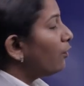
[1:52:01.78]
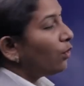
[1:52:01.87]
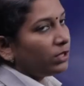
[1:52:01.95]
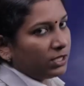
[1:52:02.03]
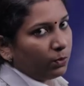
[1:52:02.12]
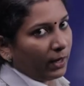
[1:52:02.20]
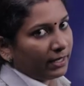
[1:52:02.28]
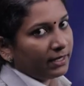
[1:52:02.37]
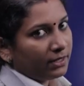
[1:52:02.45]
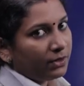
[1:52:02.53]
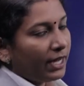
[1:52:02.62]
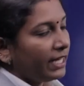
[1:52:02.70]
false one.
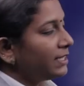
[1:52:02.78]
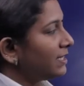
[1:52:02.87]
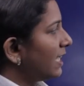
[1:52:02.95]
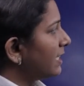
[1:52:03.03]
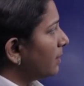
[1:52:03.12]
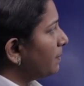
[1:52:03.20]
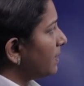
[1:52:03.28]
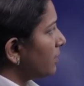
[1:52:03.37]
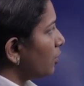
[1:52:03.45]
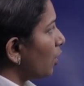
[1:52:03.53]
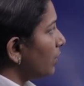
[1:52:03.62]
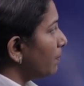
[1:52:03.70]
Okay, the setup
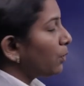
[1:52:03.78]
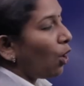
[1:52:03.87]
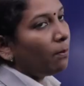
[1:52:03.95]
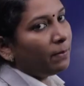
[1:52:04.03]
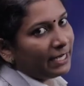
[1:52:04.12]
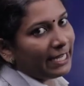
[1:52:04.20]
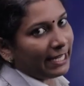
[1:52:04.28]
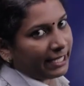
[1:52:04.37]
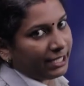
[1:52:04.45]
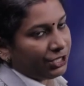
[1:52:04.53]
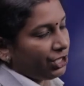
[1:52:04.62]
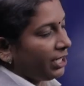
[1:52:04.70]
is not properly
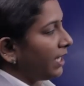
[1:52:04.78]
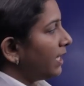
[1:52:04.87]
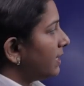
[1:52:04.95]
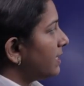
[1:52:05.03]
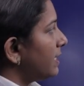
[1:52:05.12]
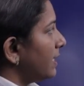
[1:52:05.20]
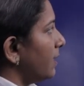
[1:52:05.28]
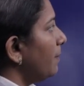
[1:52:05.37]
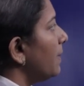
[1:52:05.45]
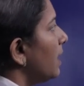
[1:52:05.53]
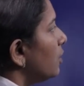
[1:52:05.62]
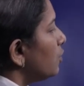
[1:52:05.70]
arranging the
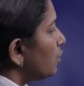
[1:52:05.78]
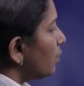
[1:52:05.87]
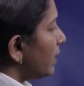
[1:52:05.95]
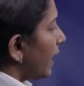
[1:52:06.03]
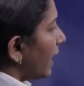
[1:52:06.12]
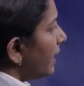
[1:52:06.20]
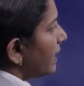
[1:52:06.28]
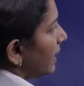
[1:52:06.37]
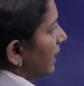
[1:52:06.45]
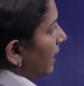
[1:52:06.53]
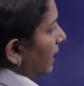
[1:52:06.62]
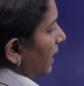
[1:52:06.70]
setup, so that
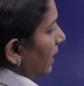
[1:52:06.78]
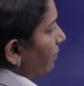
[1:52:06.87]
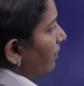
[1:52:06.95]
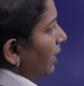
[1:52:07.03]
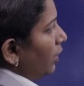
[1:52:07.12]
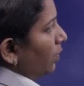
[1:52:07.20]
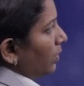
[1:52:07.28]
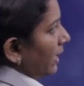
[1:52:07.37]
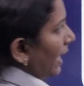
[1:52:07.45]
we know